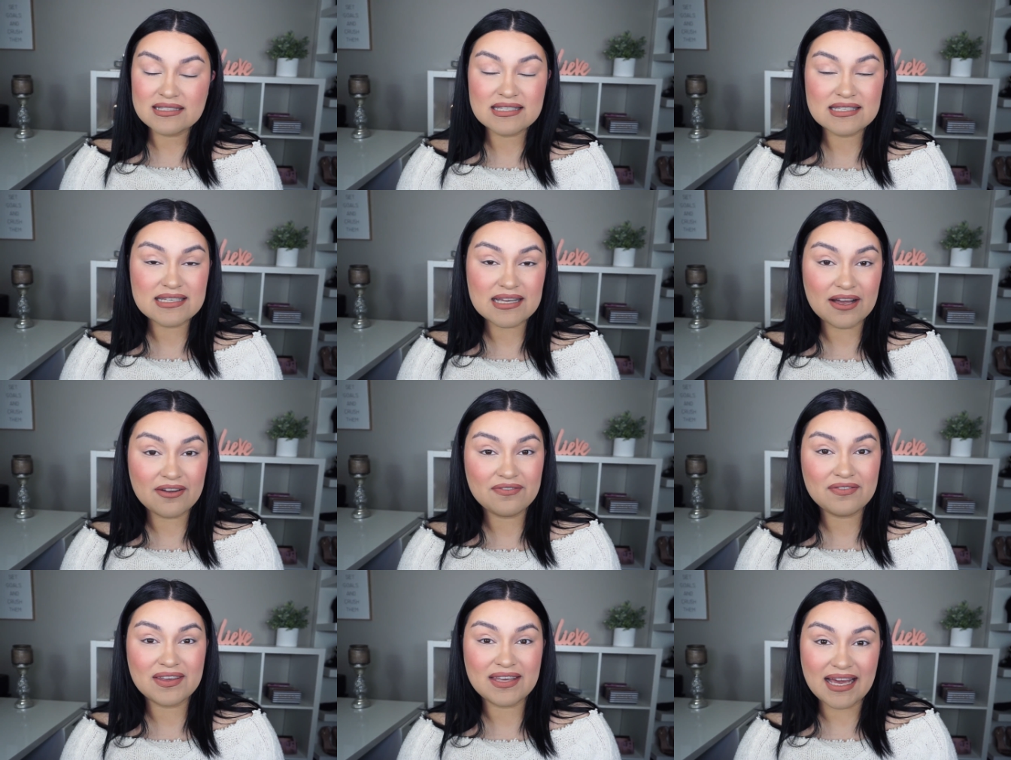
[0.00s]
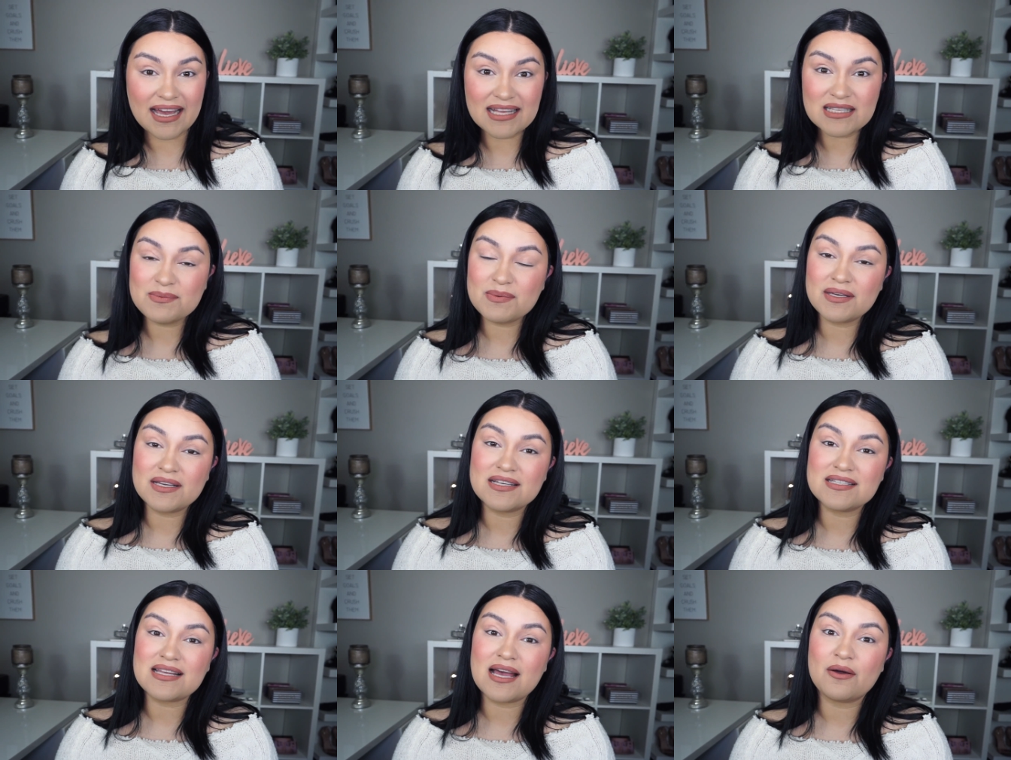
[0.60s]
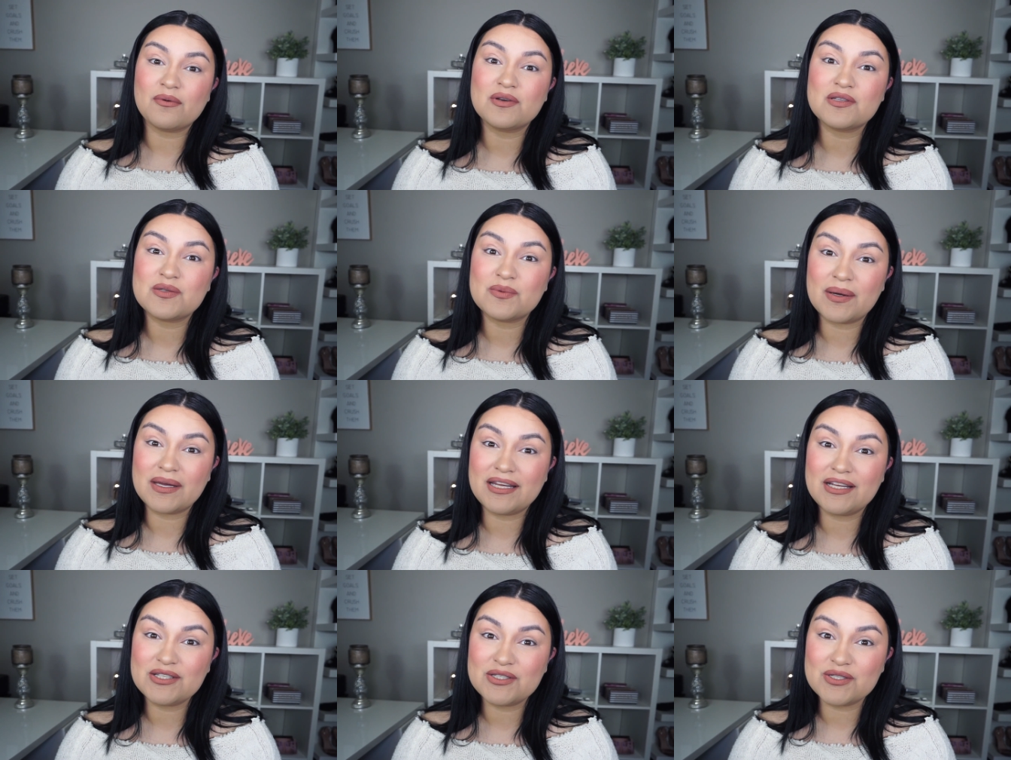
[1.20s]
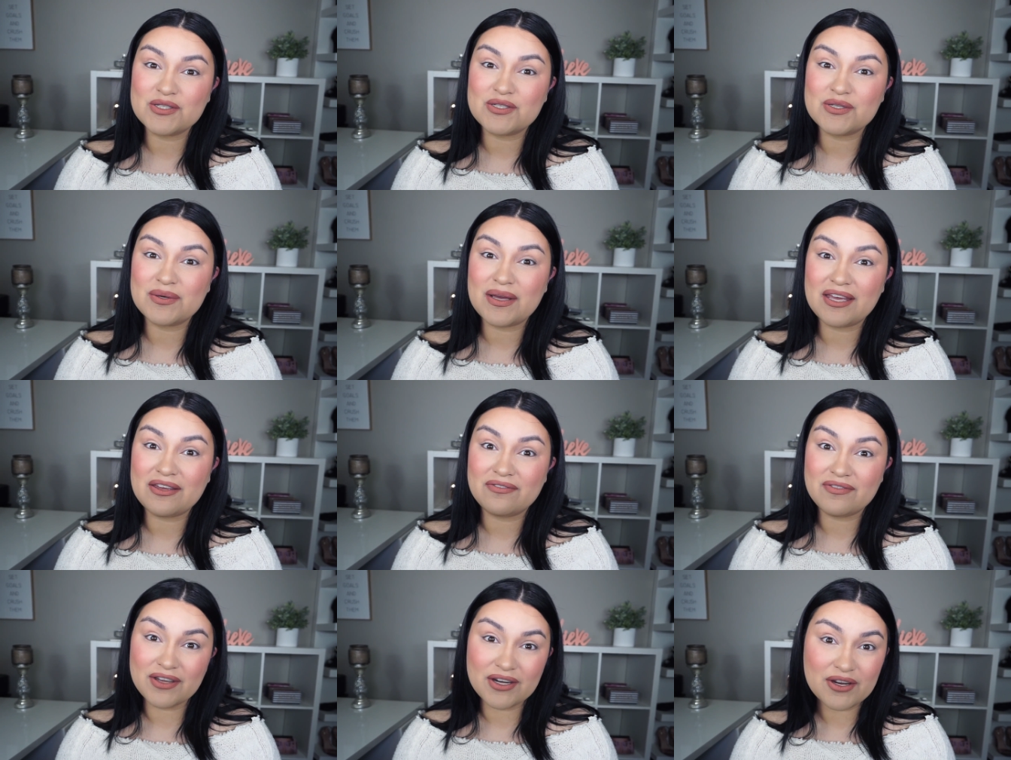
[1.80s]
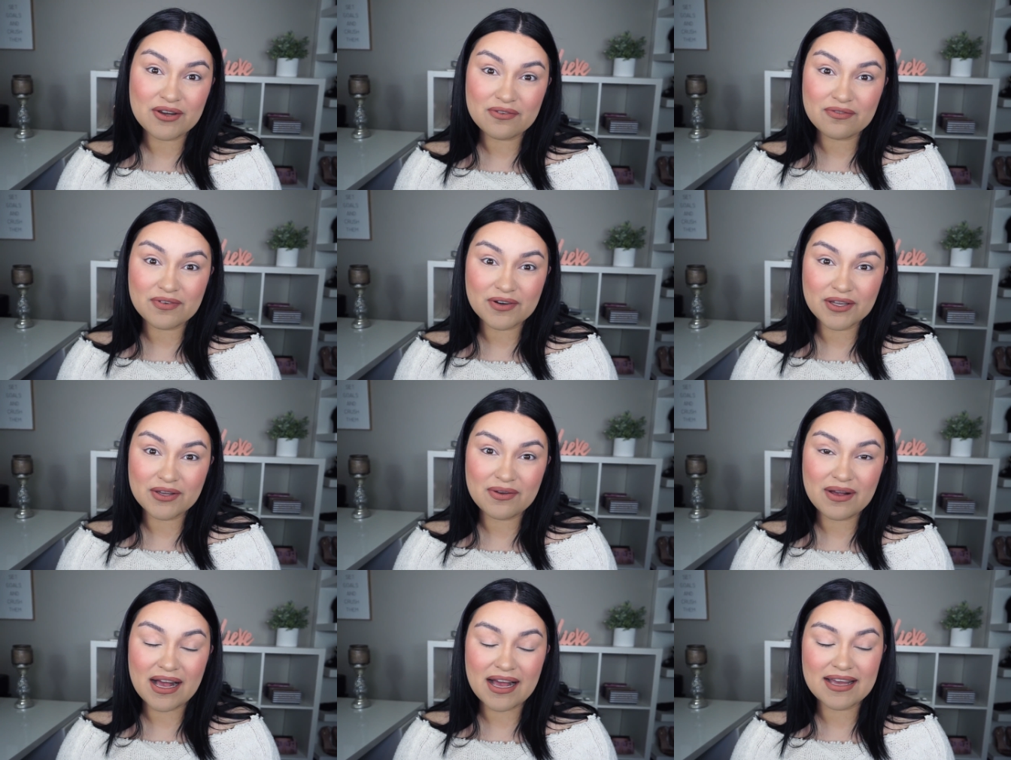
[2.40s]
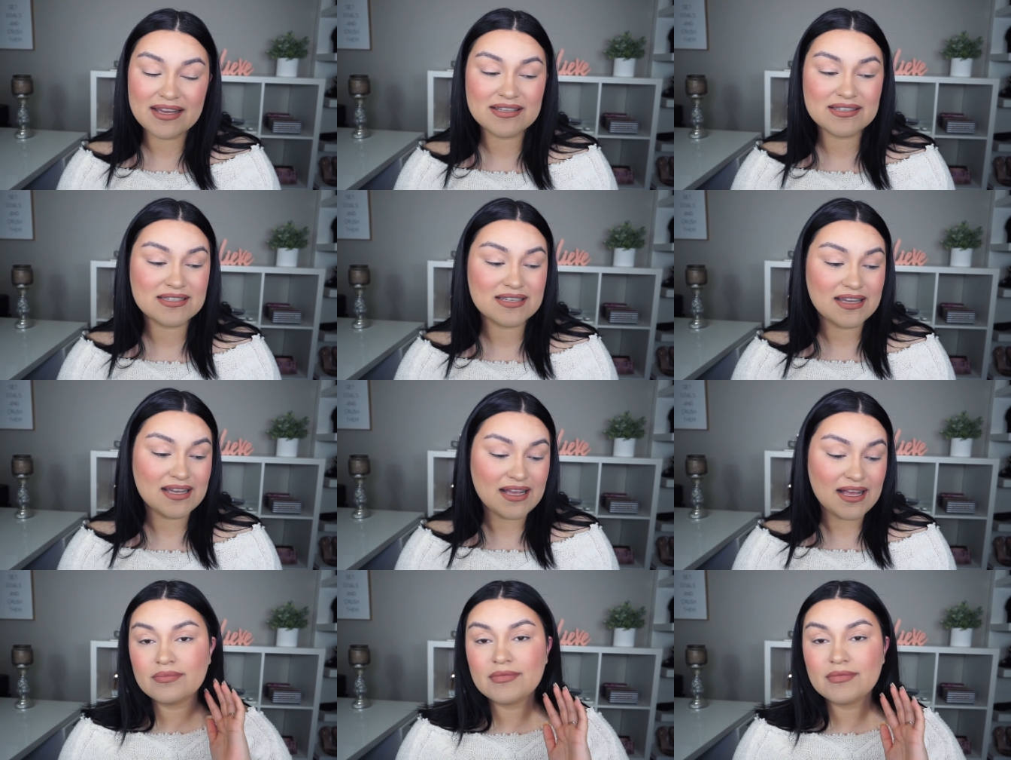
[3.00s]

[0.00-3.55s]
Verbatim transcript: stuff yet because I was waiting to do a video for you guys.